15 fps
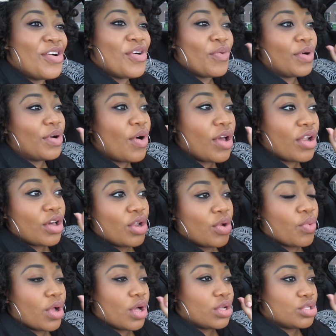We're going on a
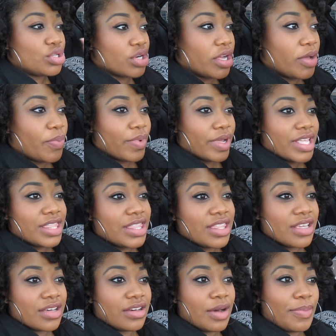road trip with
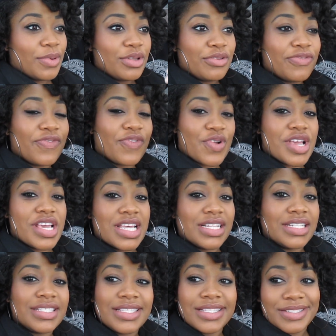a couple of
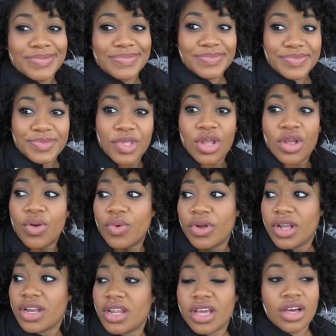friends. We're
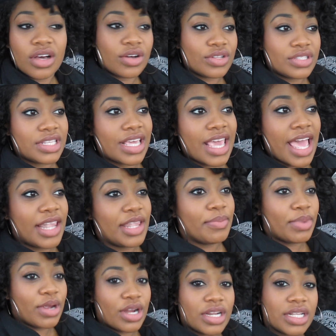gonna go to
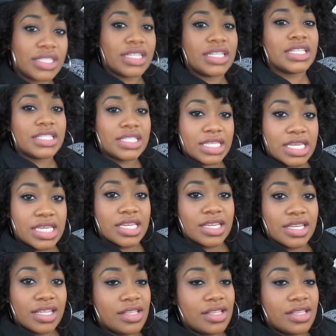Gatlinburg, Tennessee.